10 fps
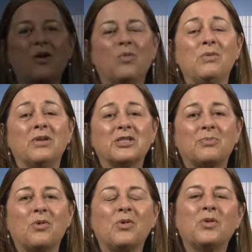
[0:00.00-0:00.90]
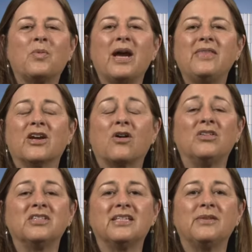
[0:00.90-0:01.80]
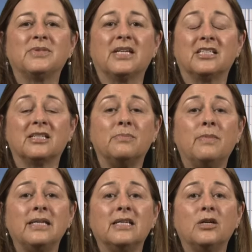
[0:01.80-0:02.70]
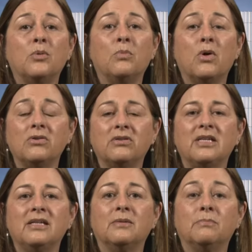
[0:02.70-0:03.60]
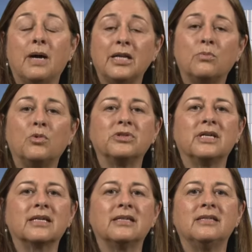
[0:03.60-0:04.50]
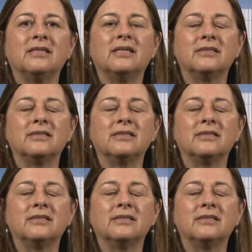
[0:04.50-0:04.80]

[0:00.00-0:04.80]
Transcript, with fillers: We will explore the way that concepts such as mana, mauri, mana motuhake,